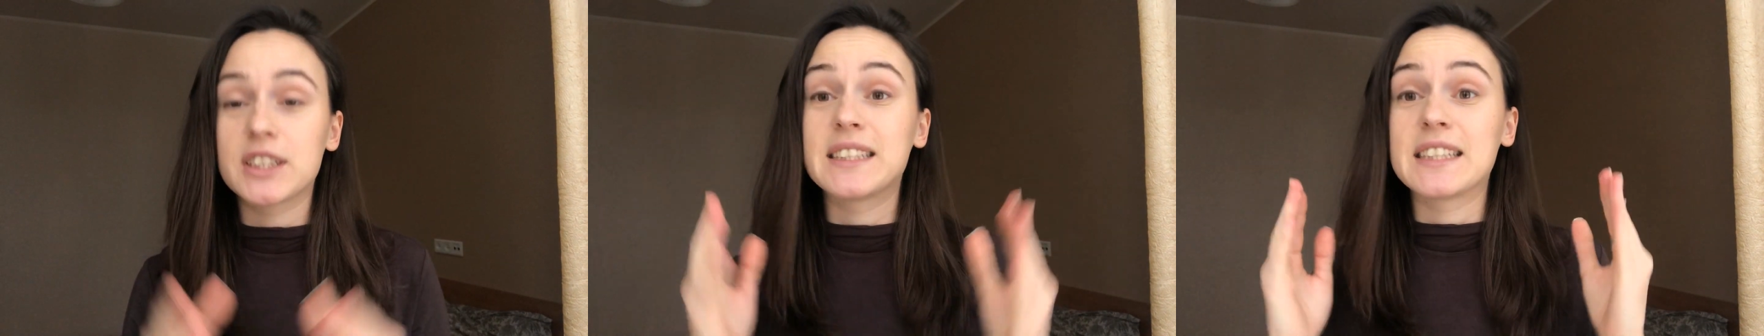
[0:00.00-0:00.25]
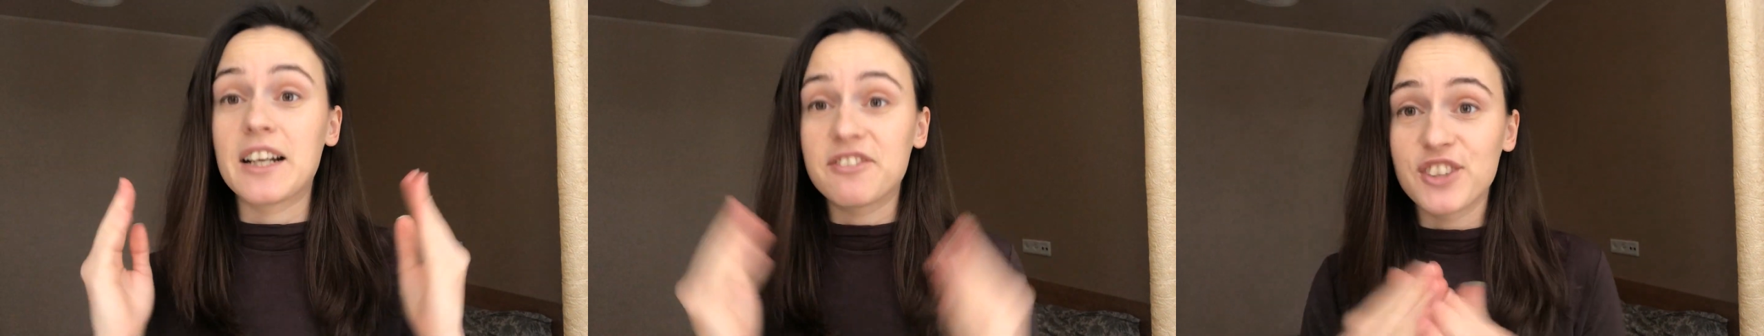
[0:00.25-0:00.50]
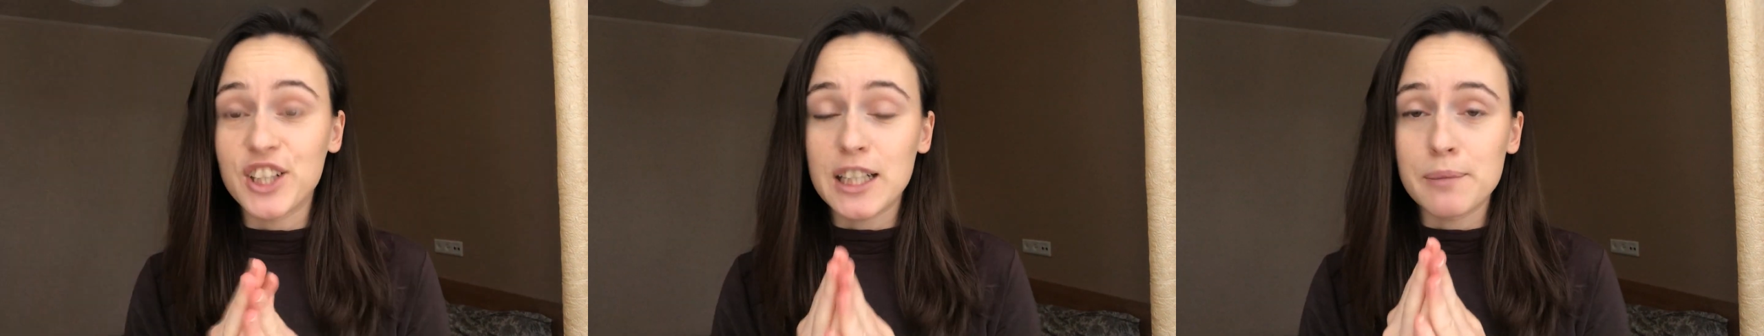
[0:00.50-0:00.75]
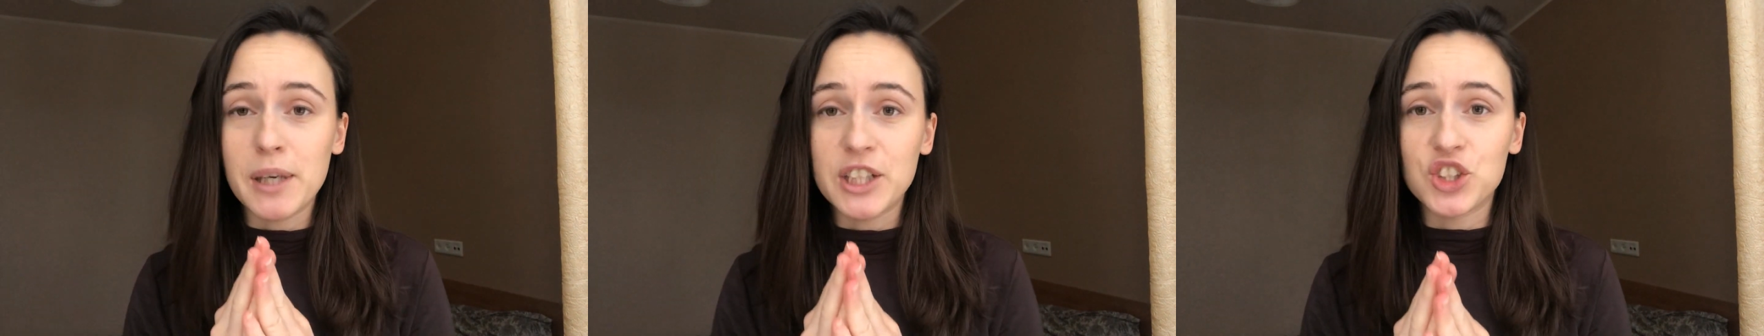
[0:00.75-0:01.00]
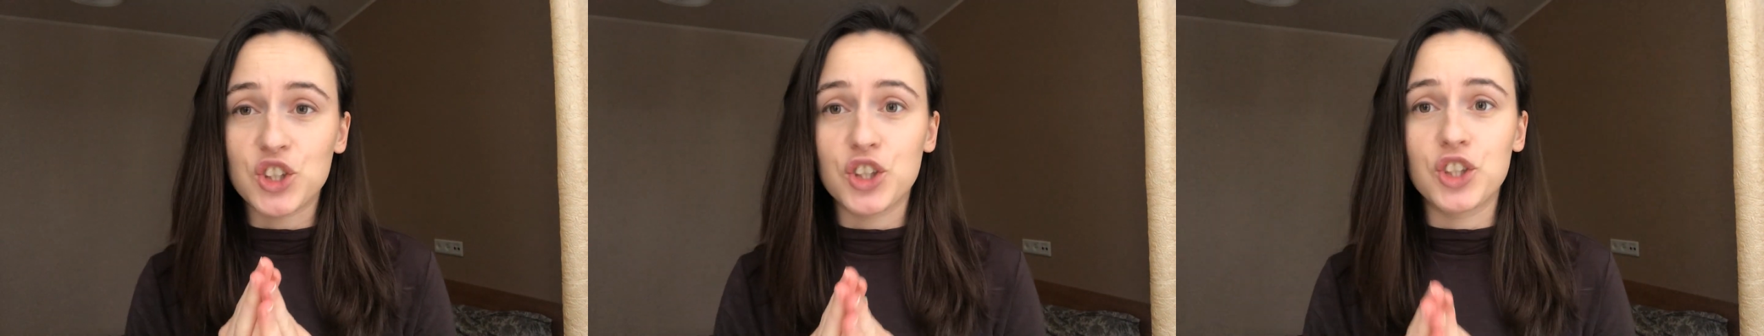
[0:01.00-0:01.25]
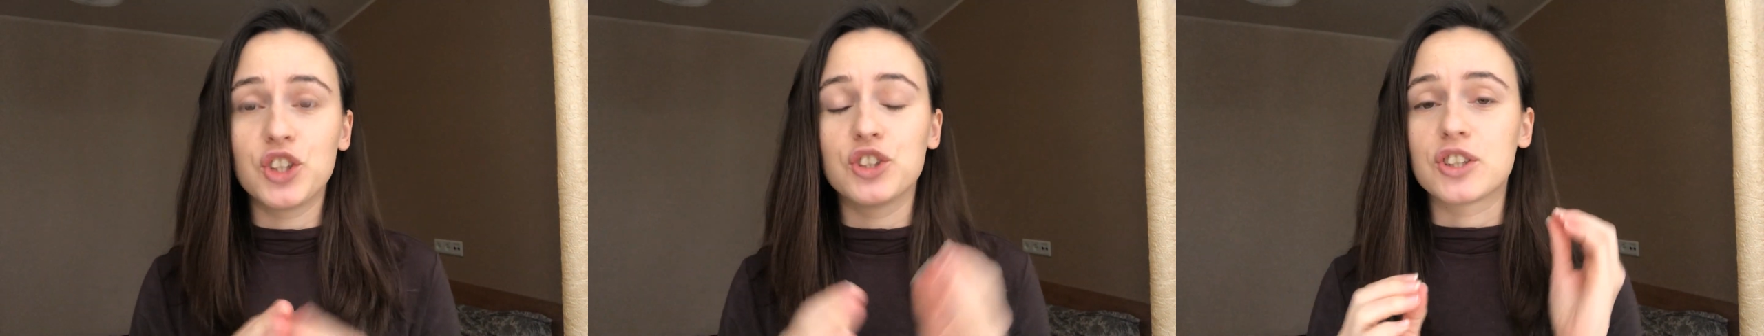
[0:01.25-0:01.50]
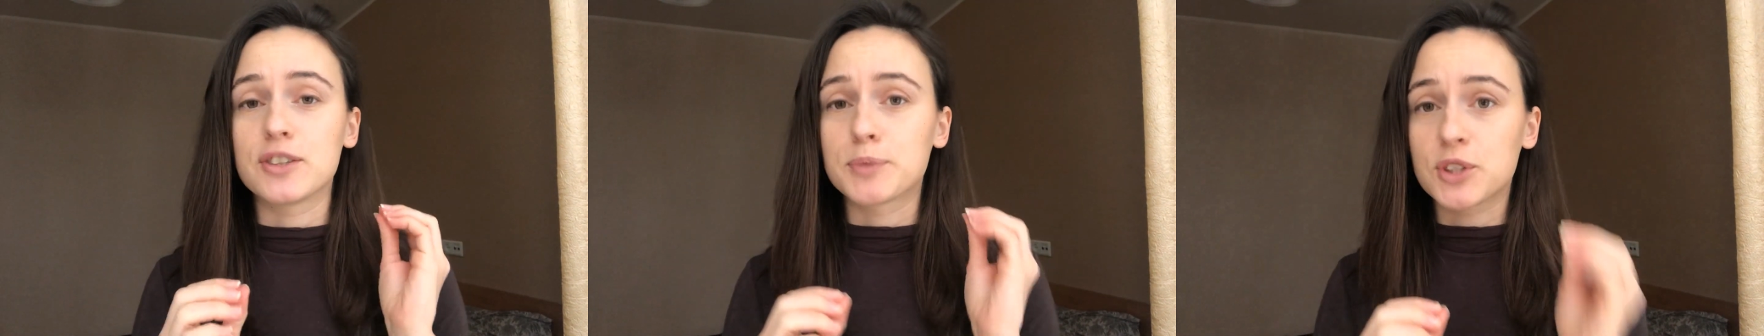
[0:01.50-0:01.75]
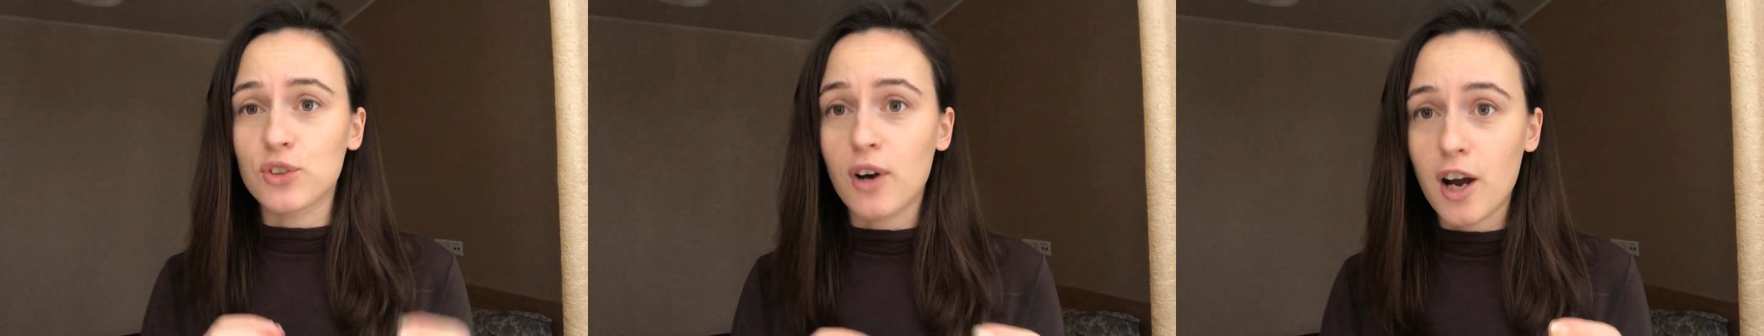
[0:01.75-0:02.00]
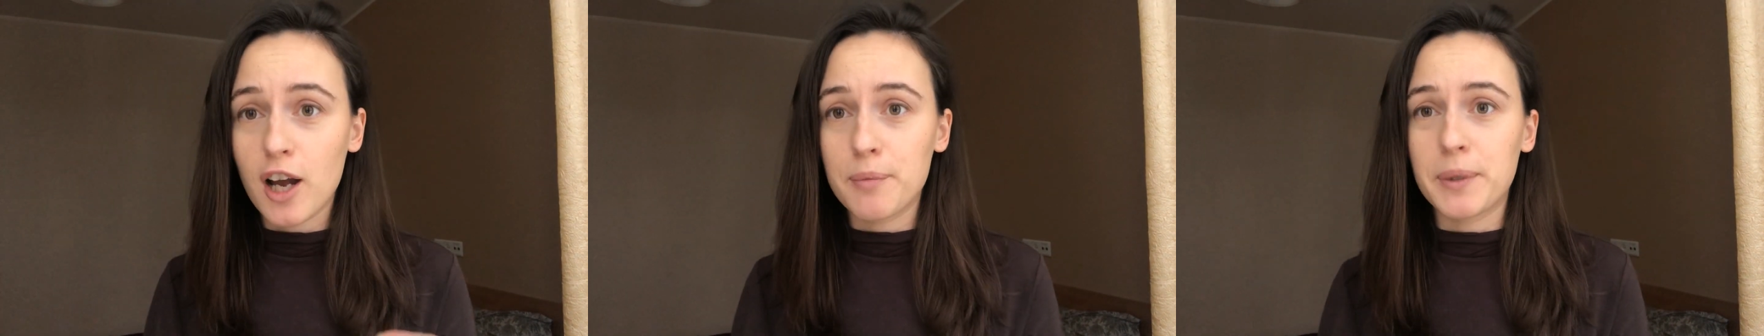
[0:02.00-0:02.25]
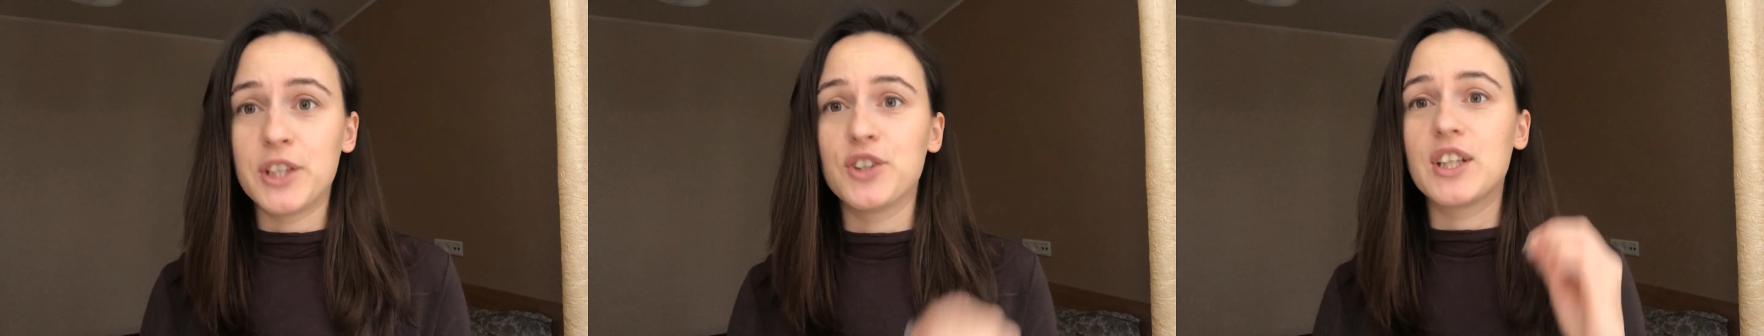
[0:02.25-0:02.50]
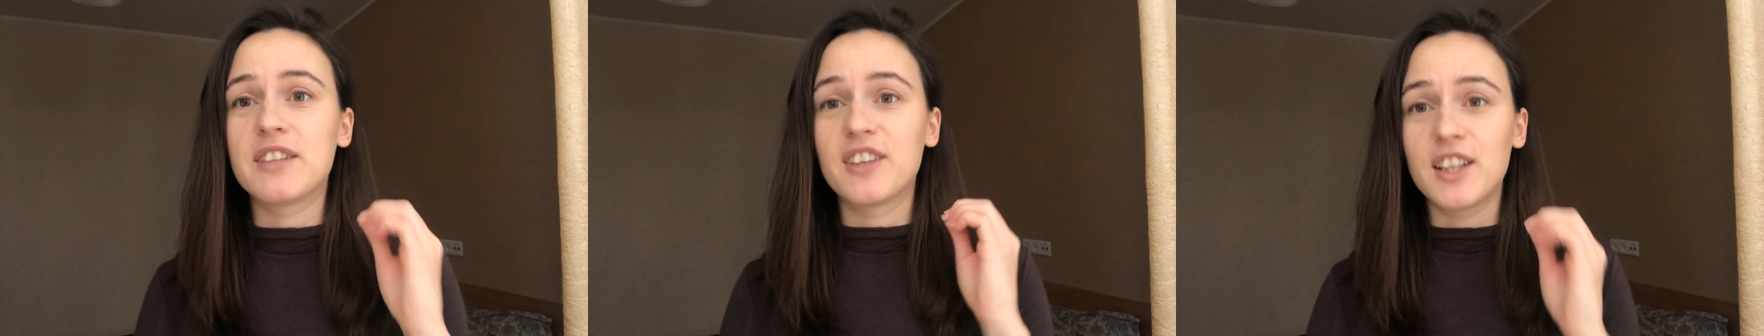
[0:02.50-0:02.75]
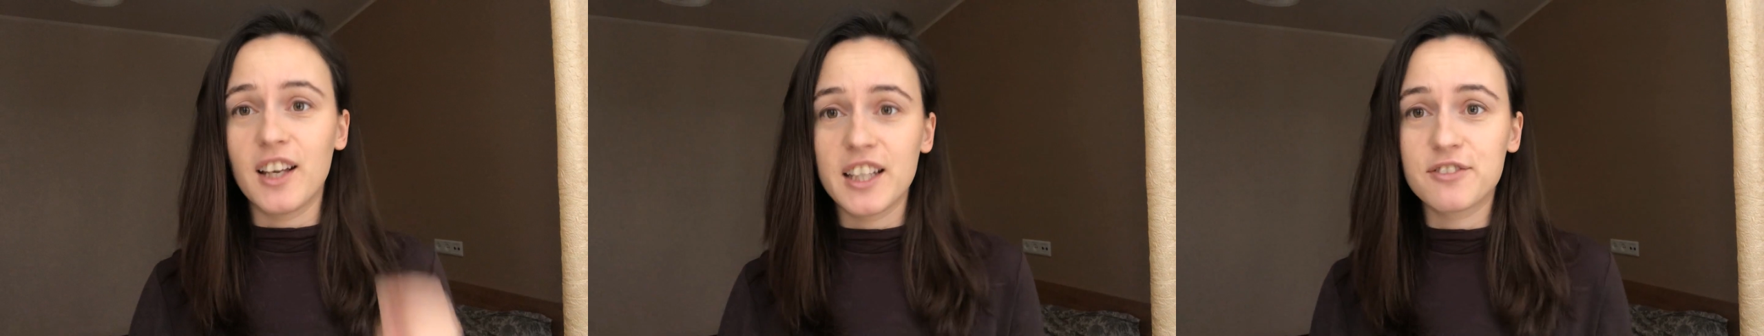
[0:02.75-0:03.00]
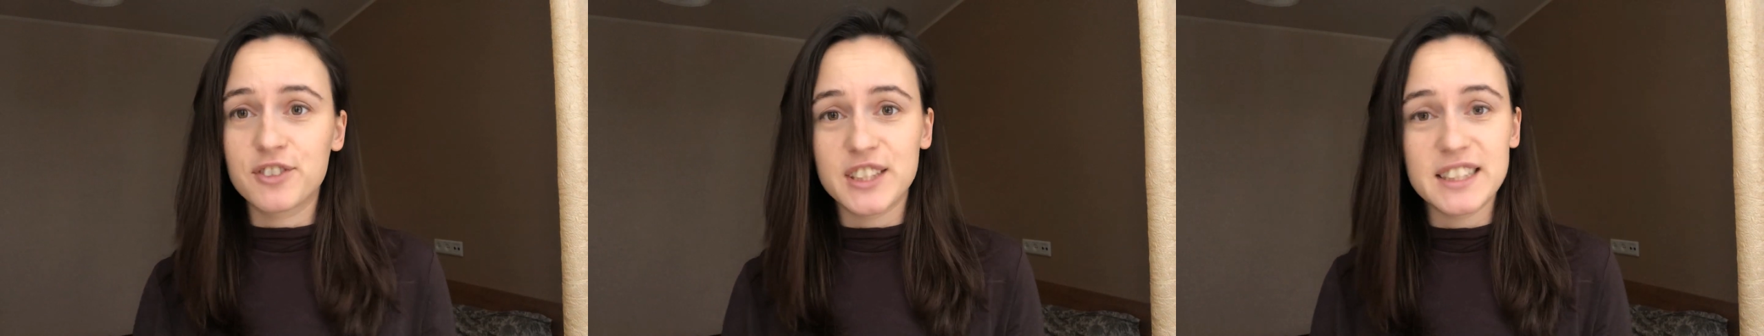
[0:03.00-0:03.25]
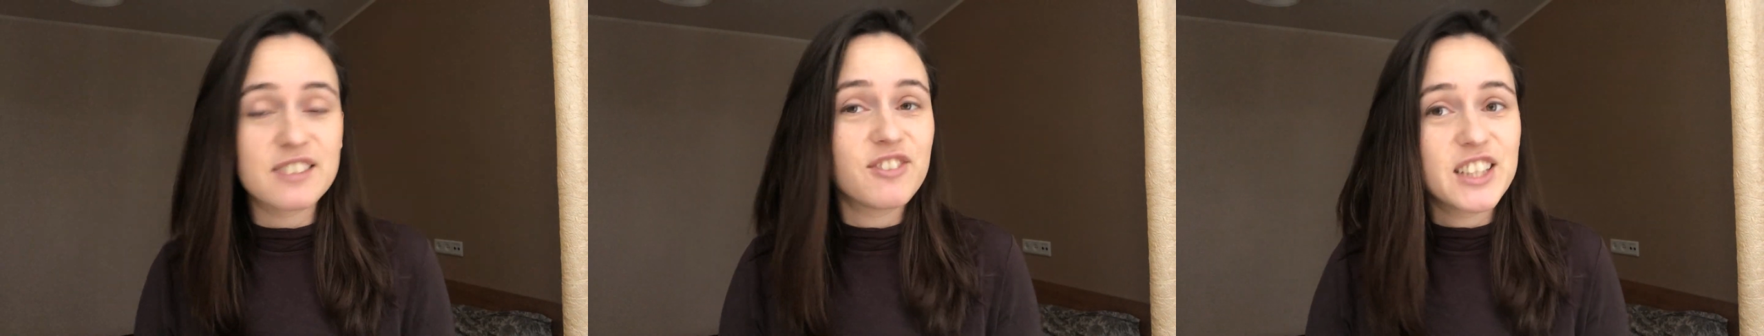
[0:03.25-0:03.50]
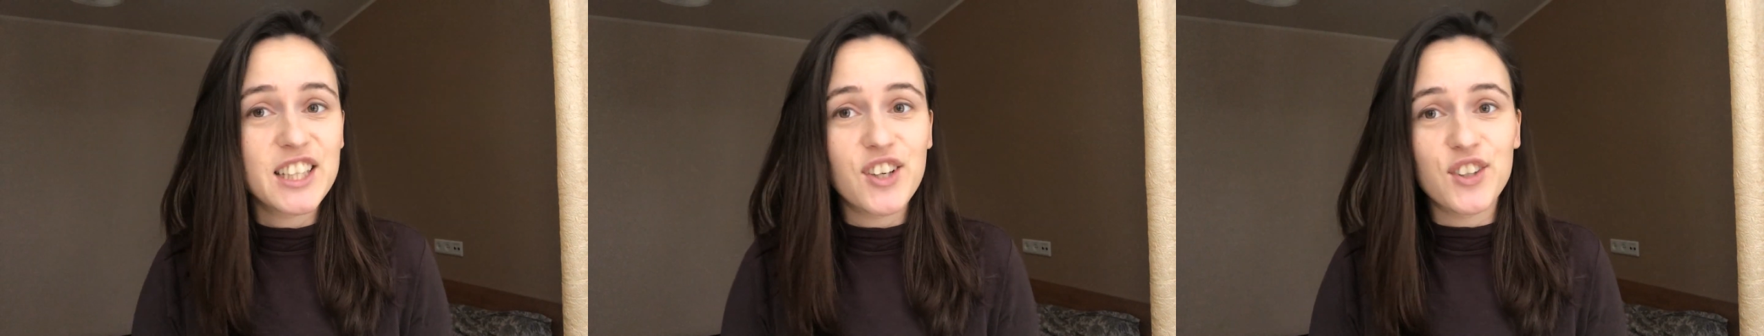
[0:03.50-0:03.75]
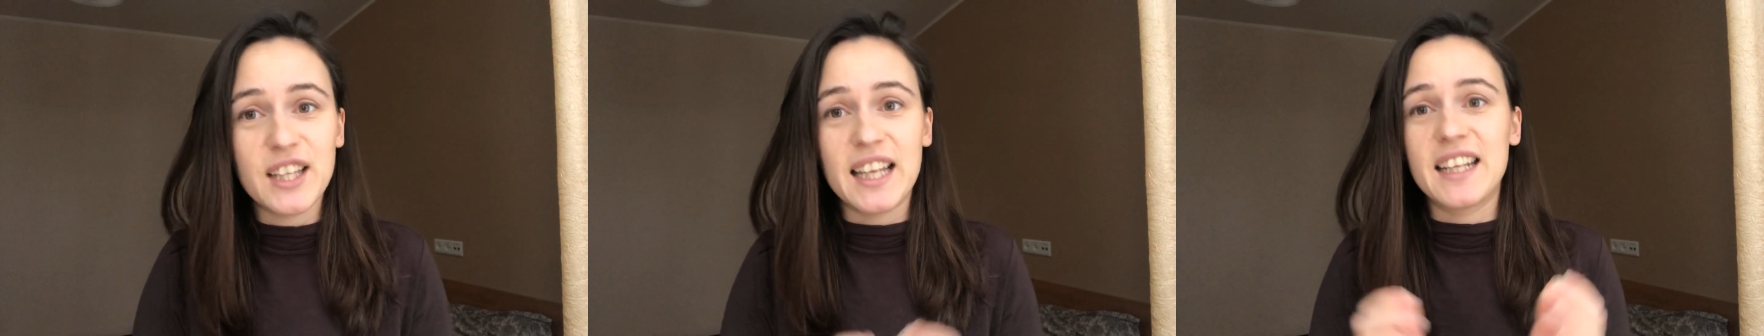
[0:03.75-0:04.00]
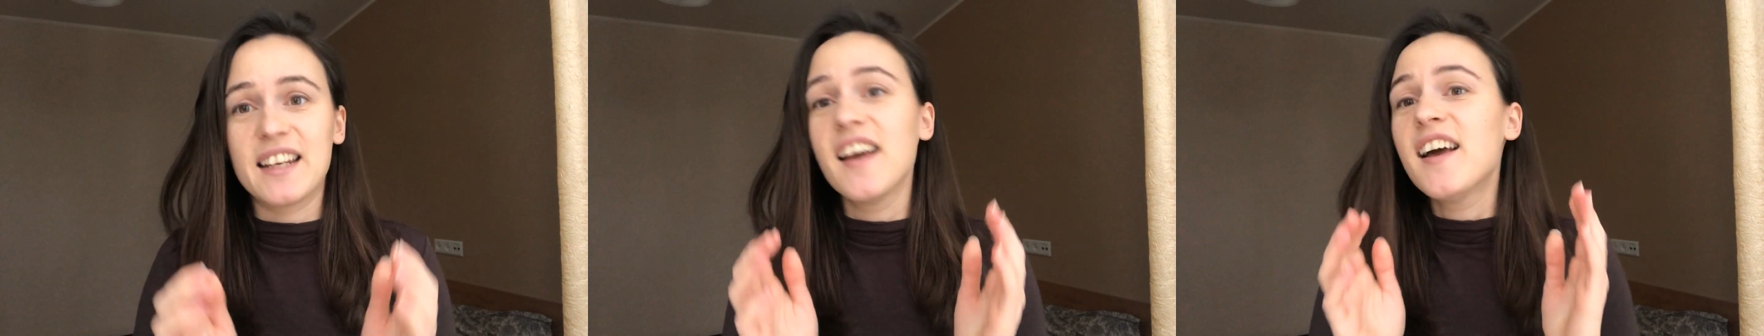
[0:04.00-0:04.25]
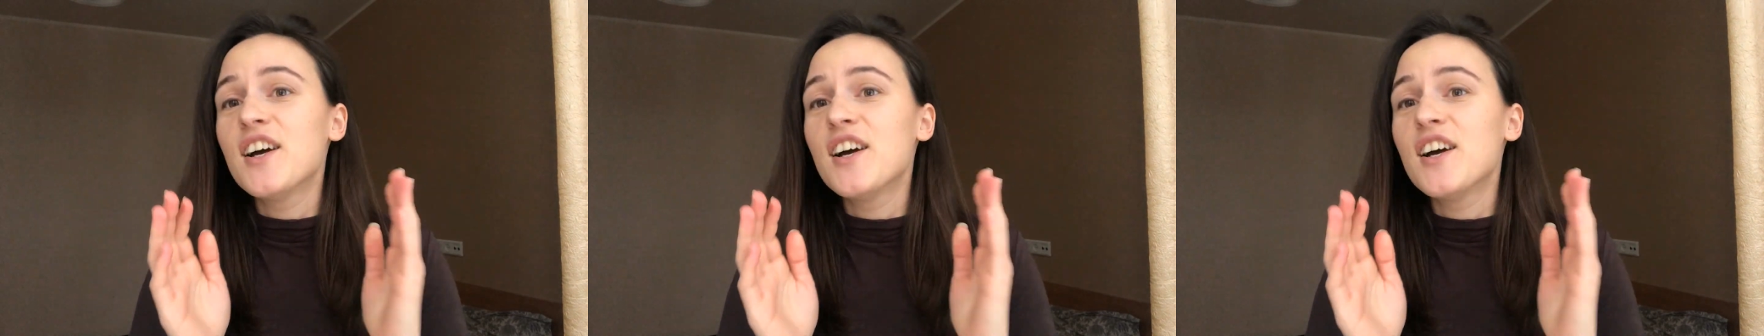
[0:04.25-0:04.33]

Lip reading: Definitely make sure you subscribe and you give a like for this video, then